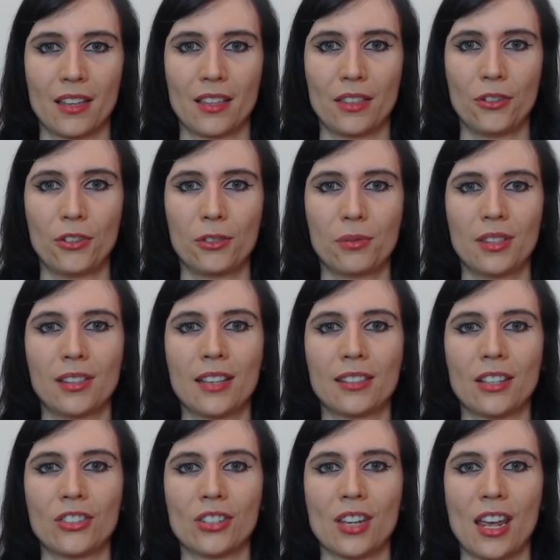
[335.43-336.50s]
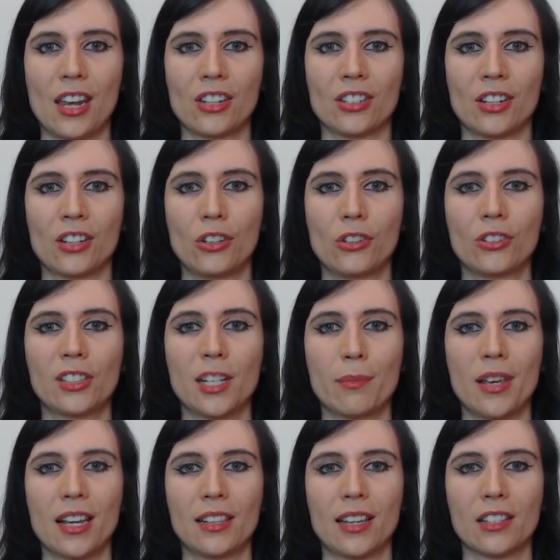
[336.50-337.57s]
Those with less education usually
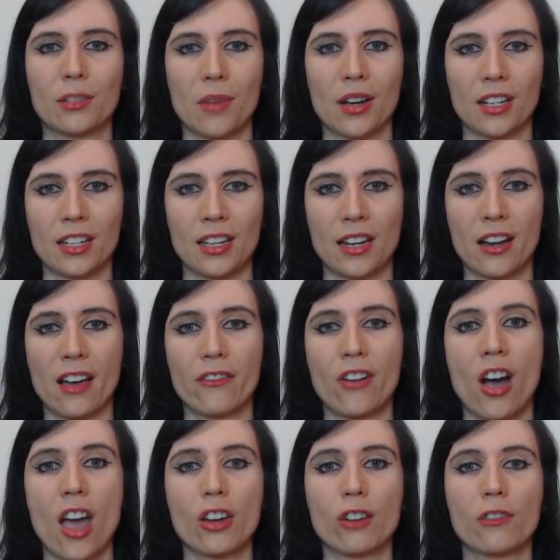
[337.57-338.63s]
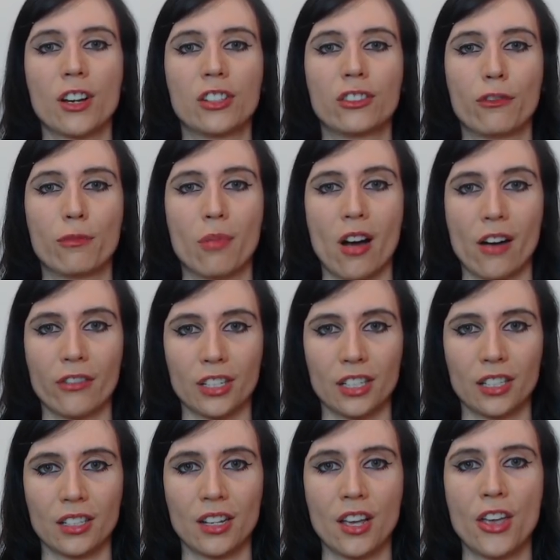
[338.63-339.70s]
make less money and have higher rates of poverty.
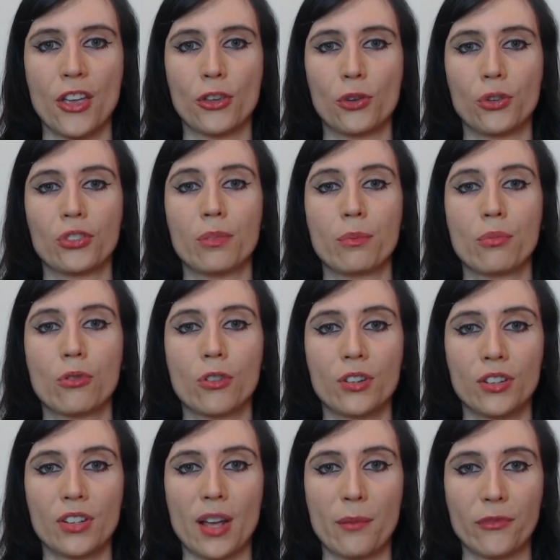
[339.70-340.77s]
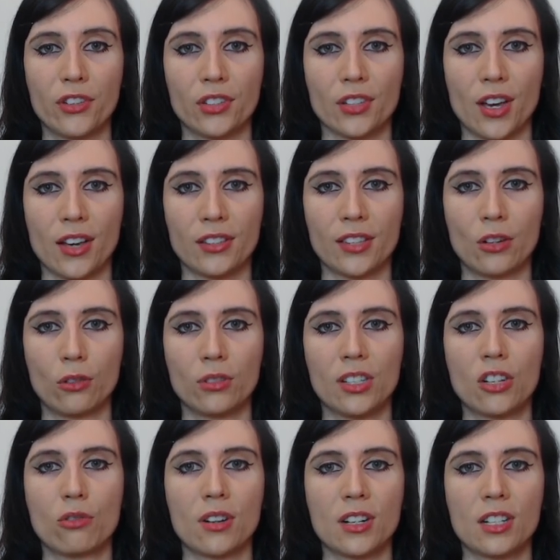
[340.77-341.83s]
So it's important to emphasize that only
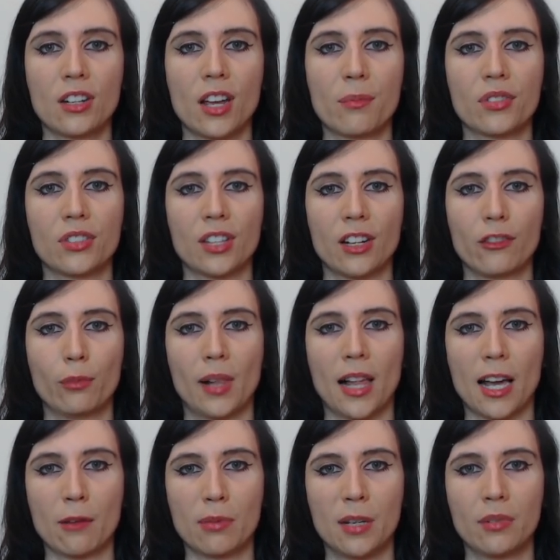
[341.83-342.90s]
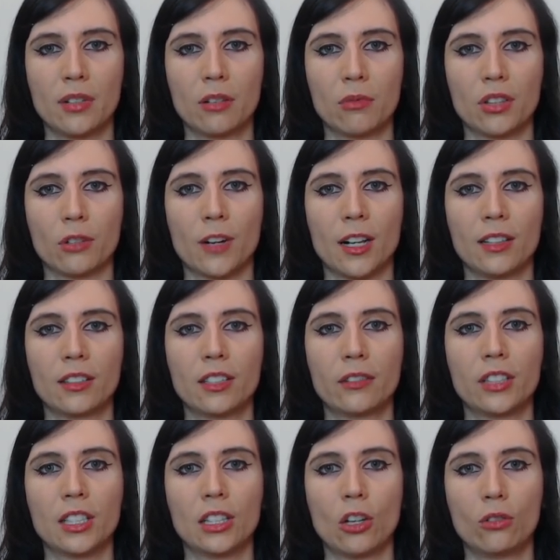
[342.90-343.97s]
29% of Black people with a
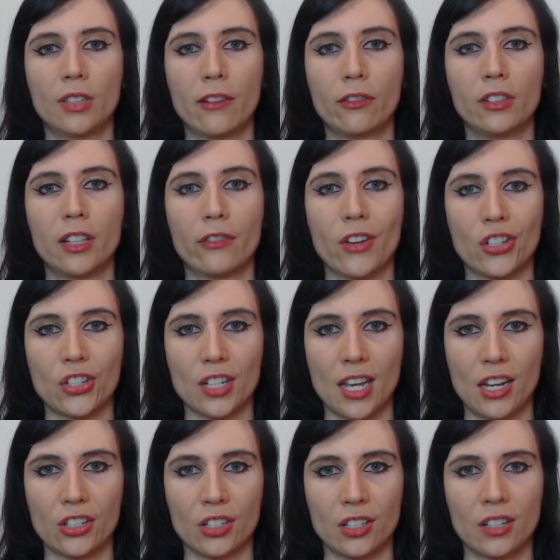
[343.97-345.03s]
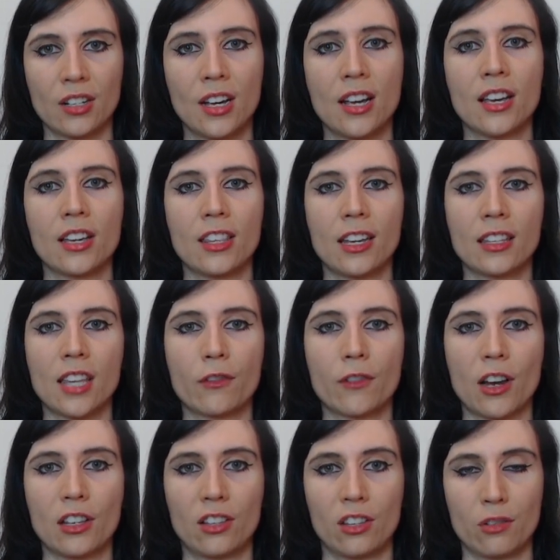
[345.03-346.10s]
relatively low level of education think that
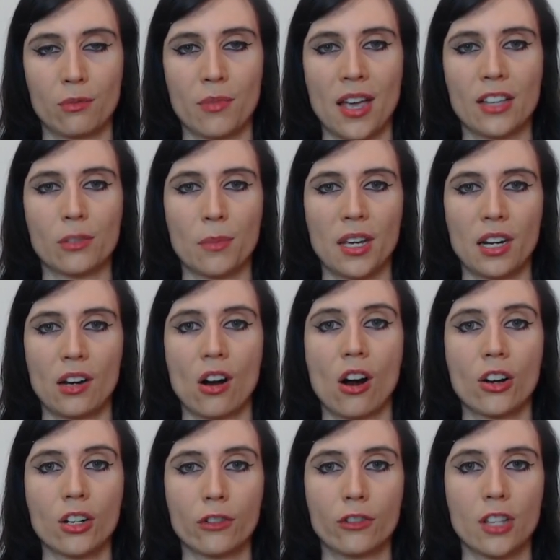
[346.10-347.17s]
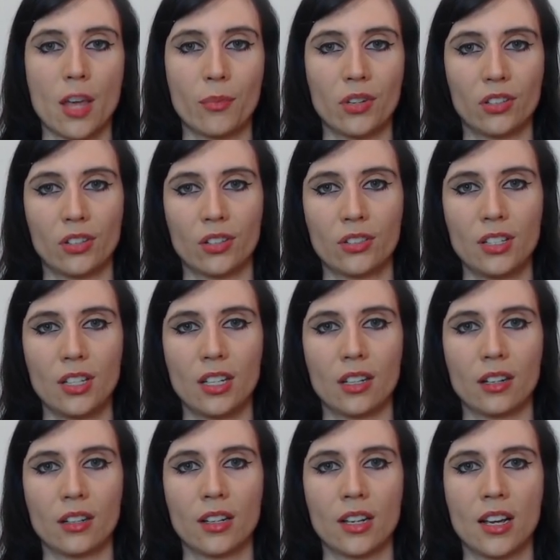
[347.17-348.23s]
racism has made it harder for them to succeed.
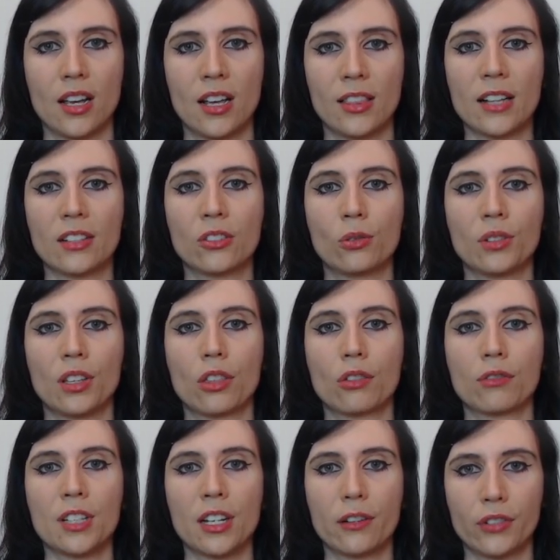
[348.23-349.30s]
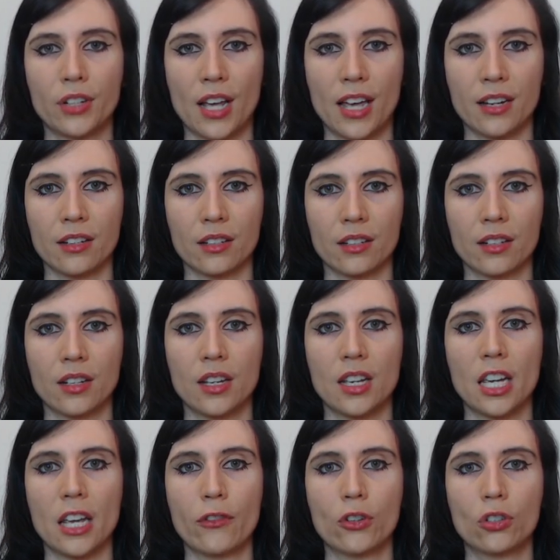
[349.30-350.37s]
That's only 3 out of 10.
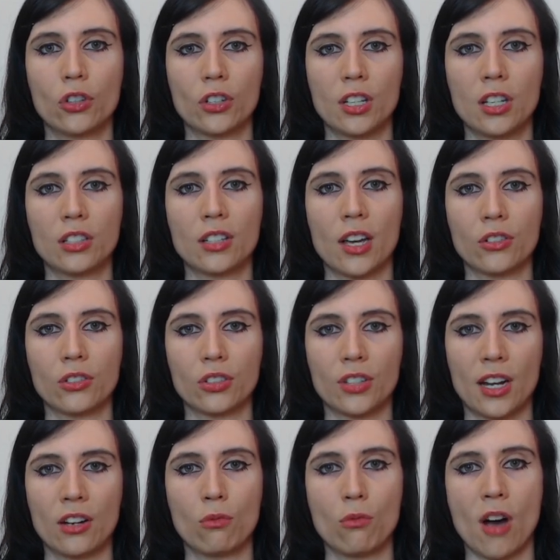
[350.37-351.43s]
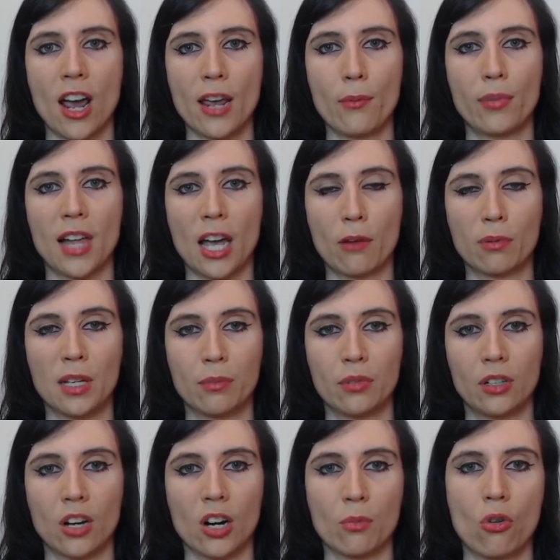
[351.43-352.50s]
If you're looking to understand why Black people
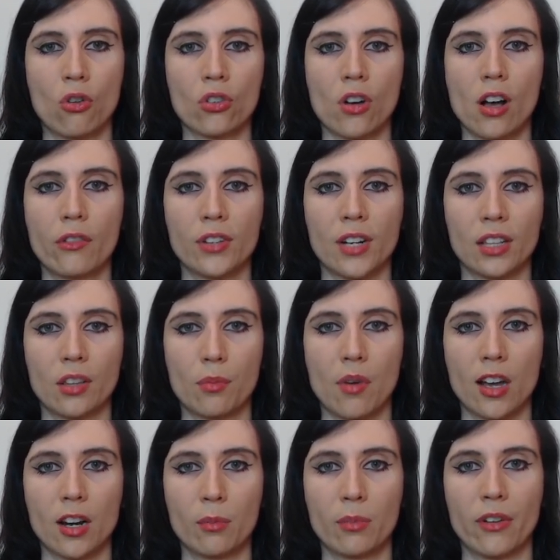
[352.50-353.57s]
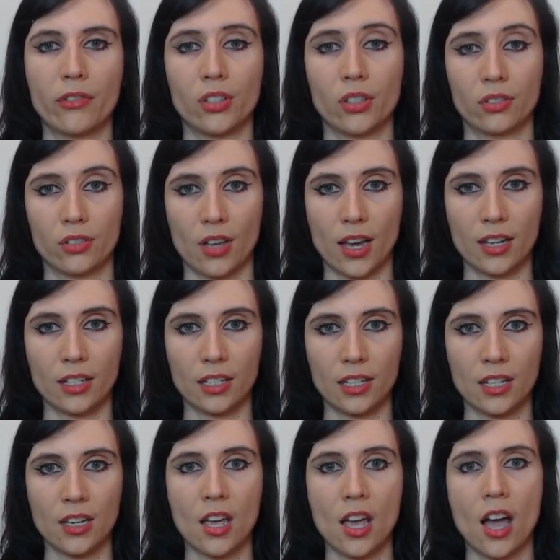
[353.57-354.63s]
are more often at the bottom of society,
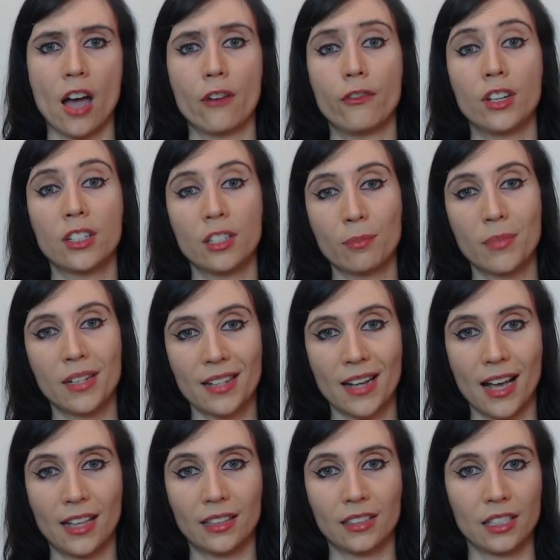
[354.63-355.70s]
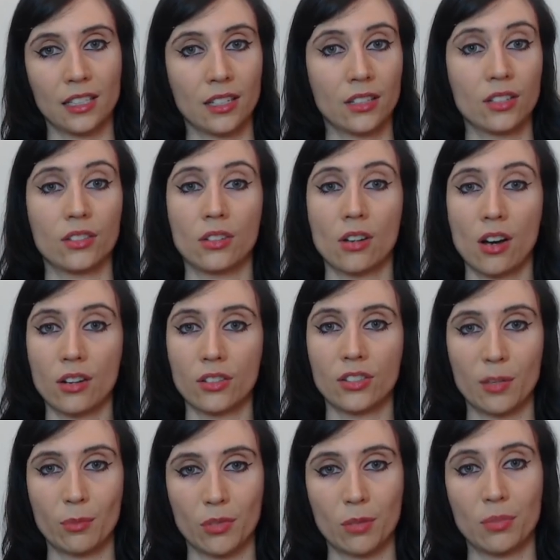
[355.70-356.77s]
a victim mentality does not
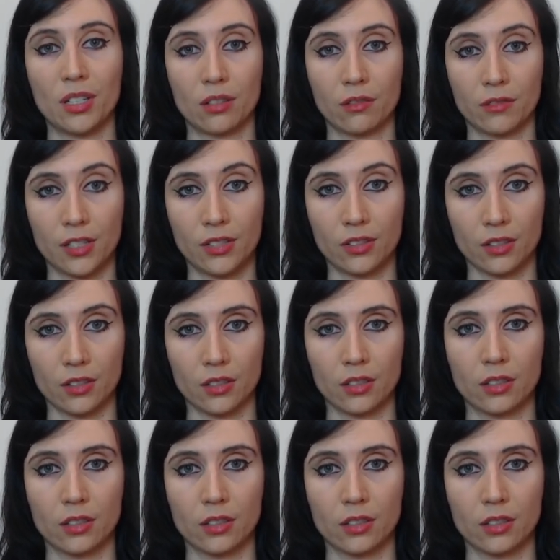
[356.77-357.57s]
seem to be the reason.